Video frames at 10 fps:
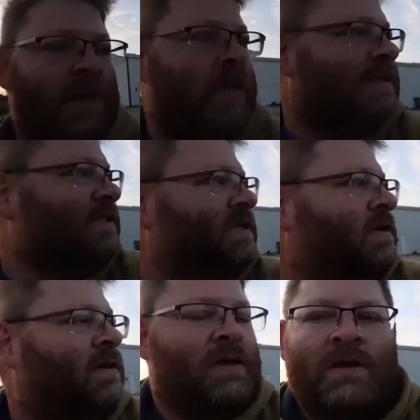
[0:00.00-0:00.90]
because
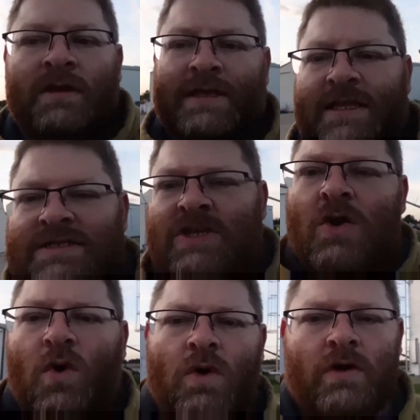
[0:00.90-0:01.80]
like this
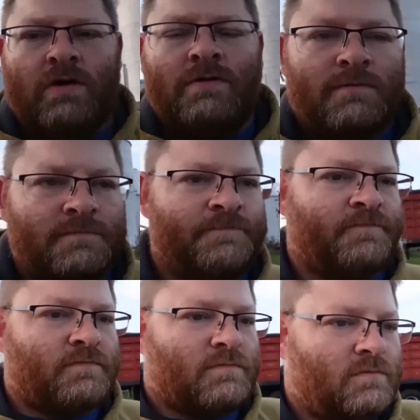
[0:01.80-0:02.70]
corn
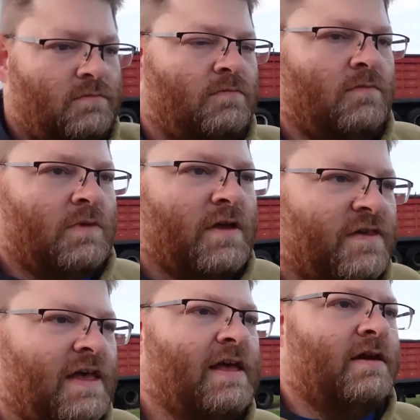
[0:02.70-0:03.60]
is
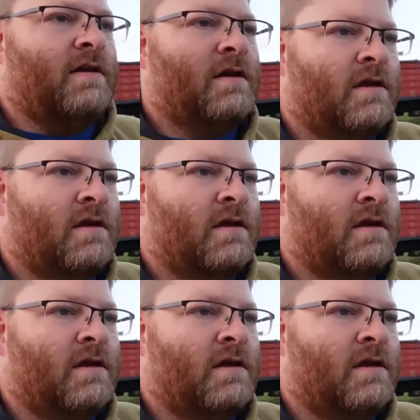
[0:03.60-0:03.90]
in